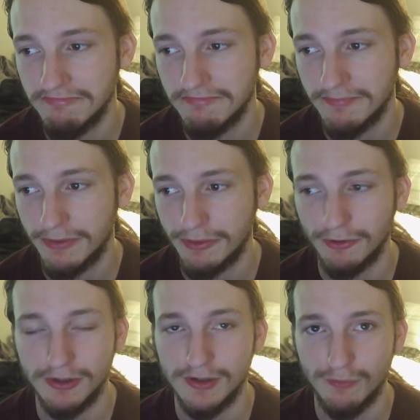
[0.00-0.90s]

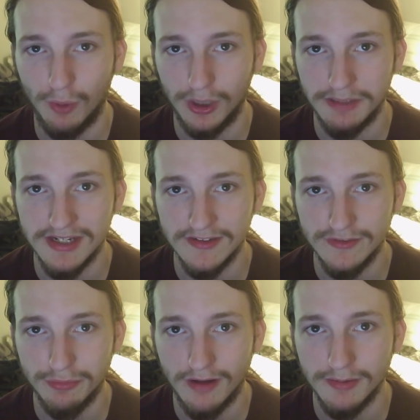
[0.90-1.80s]
30 to 40 minutes,
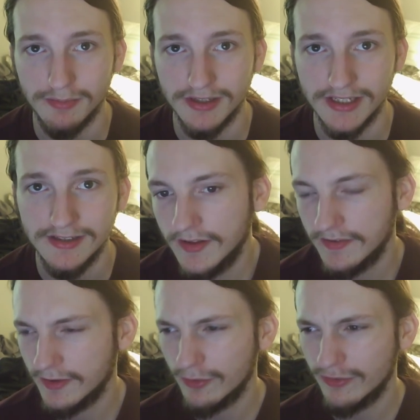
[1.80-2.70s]
probably.
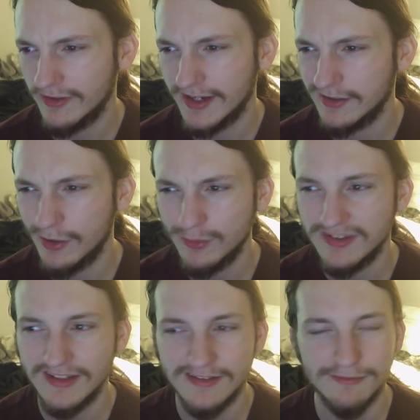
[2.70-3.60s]
There's, like, no
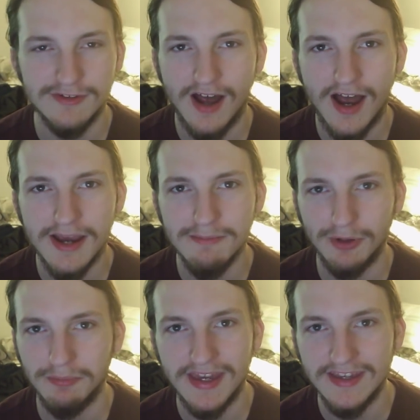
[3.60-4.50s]
sense of time or
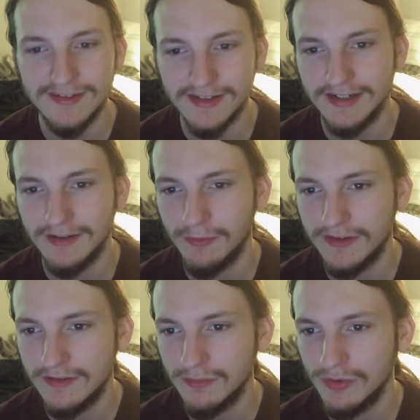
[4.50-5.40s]
pacing with
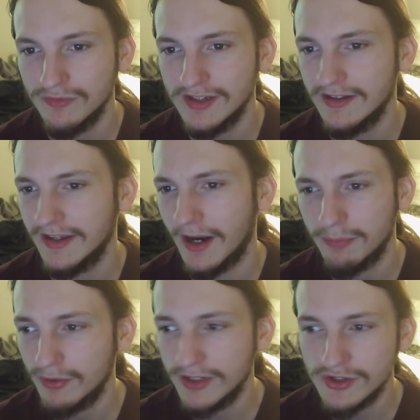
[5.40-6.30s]
this movie. Like, I'm
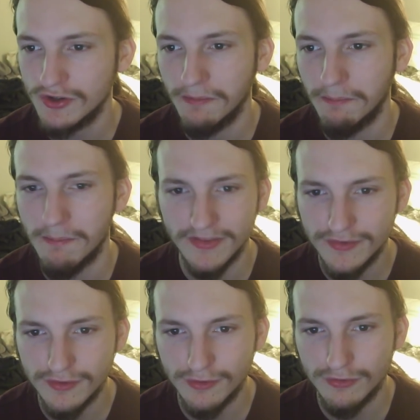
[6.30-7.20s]
pretty sure
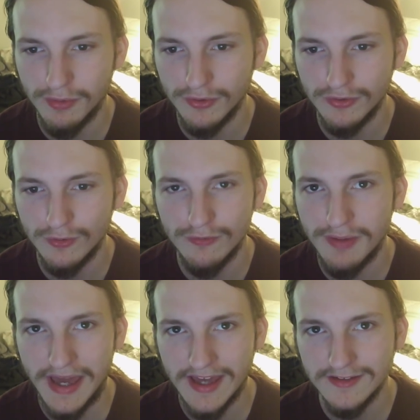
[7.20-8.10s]
months are supposed to have
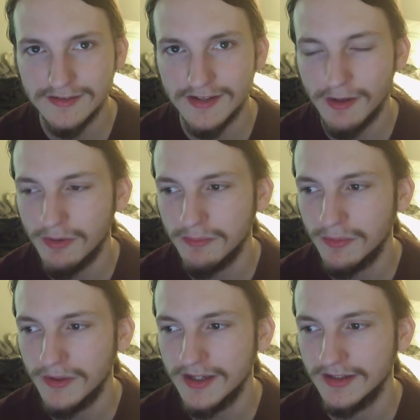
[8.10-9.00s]
passed at one
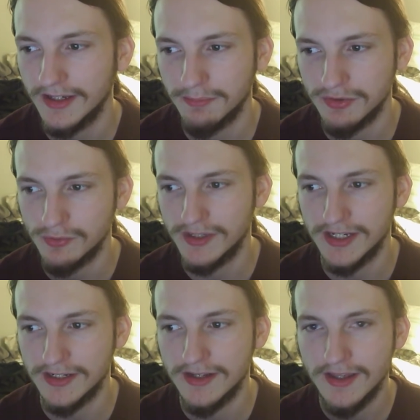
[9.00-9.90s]
point, like,
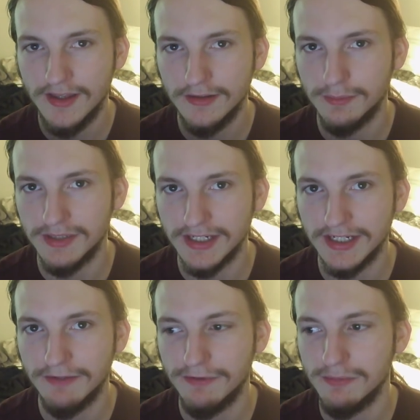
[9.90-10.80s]
between the
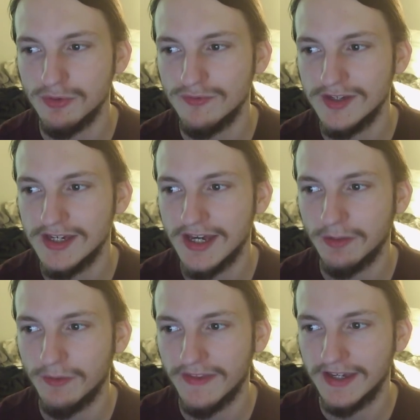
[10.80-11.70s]
beginning of the movie and
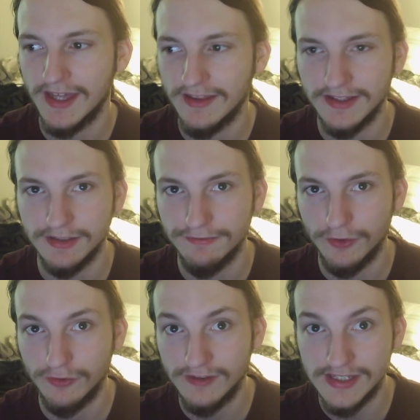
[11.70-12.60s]
when they get, like, the
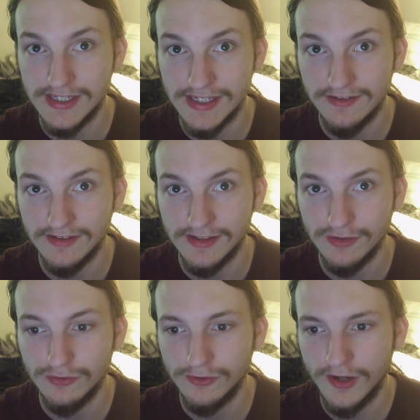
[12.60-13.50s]
first key to the
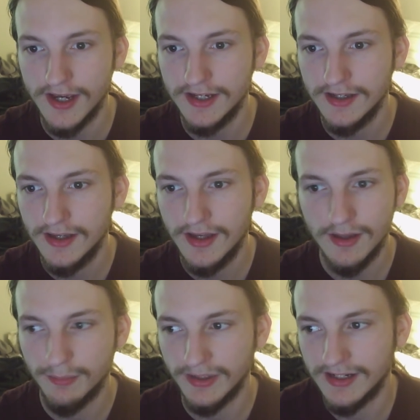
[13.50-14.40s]
Easter egg.
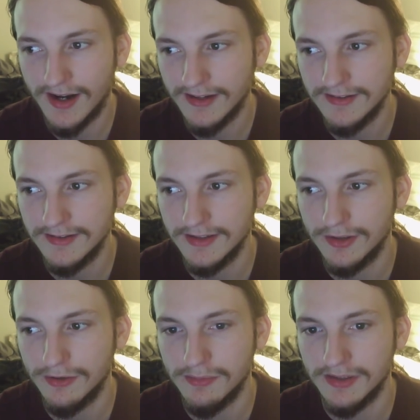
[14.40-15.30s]
But it honestly
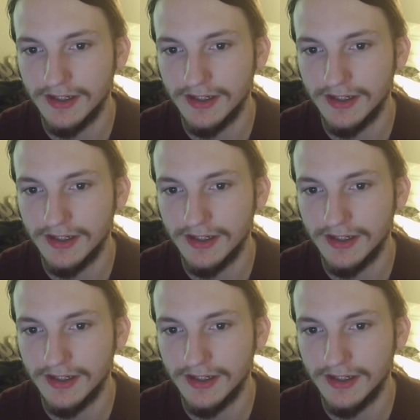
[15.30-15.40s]
could have been, like,